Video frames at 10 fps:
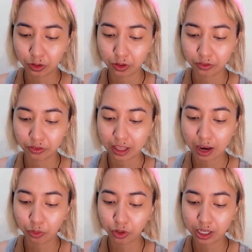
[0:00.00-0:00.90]
if
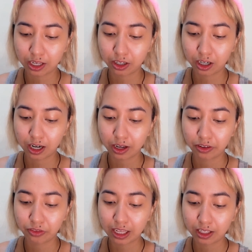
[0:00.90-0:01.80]
that would hinder,
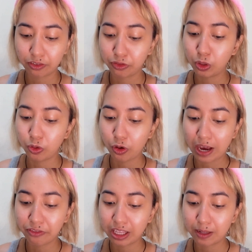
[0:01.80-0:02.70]
if you don't
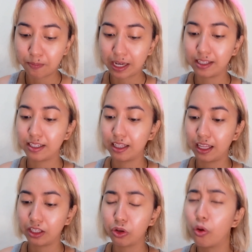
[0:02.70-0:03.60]
have that mindset,
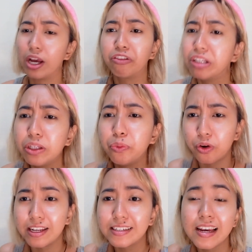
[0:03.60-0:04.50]
like, no, I really
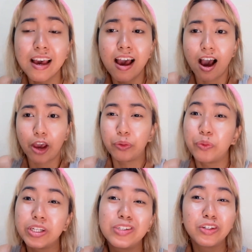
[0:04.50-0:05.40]
want it, I
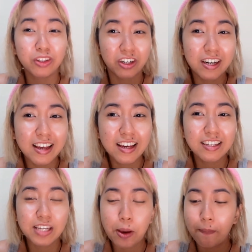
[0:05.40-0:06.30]
want to learn it,
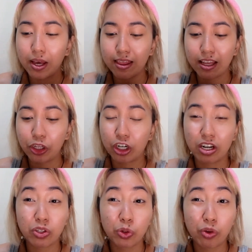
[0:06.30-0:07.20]
but then you're
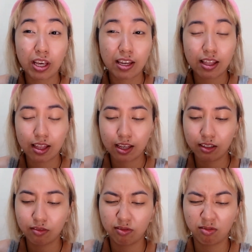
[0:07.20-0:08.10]
not doing anything,
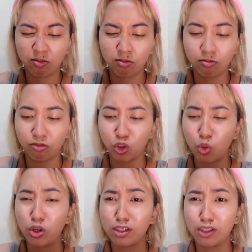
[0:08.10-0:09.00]
so
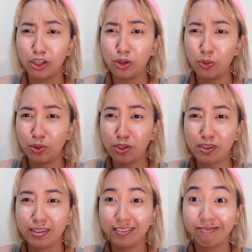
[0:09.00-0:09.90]
what's the use?
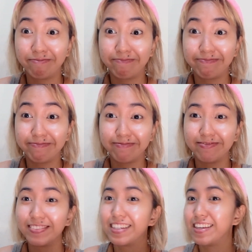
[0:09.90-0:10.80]

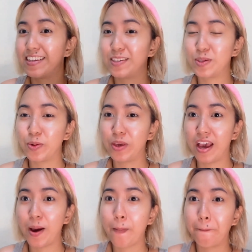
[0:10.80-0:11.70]
So yeah,